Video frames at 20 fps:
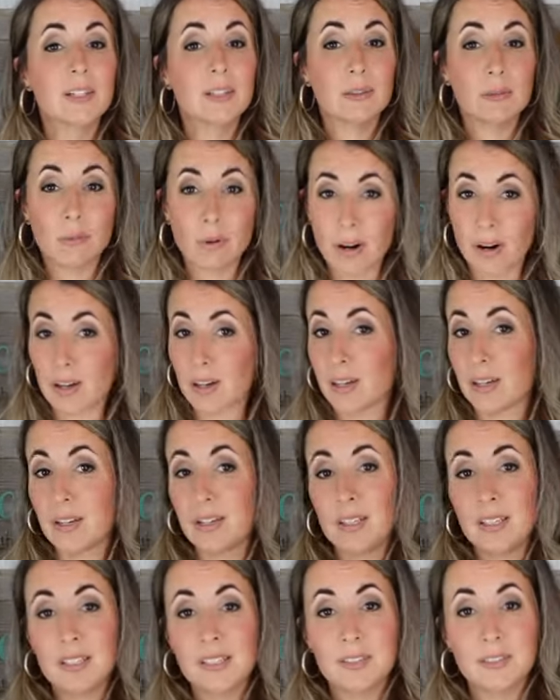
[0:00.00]
Work,
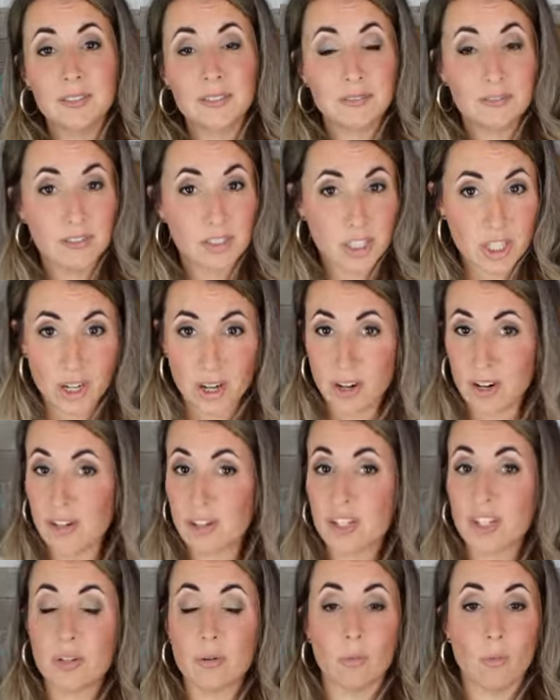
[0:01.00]

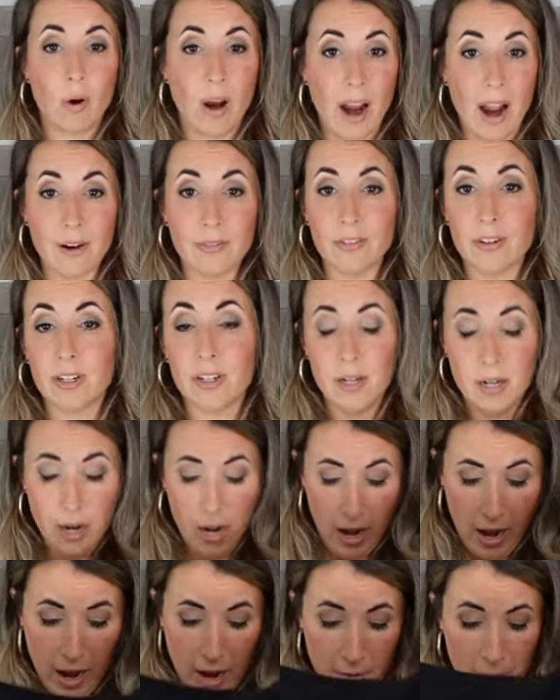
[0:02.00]
church, wherever.
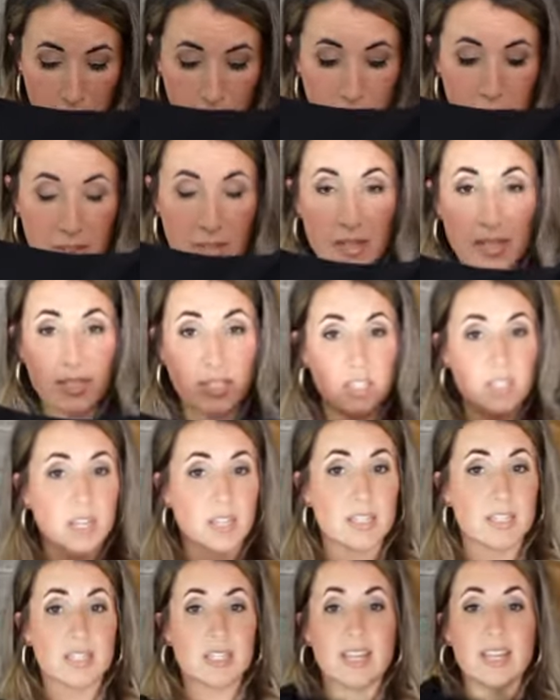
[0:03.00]
Um, this
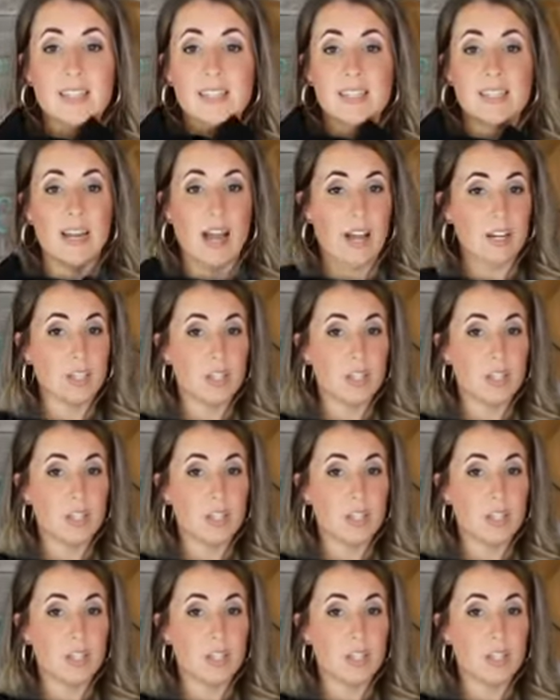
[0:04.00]
just is not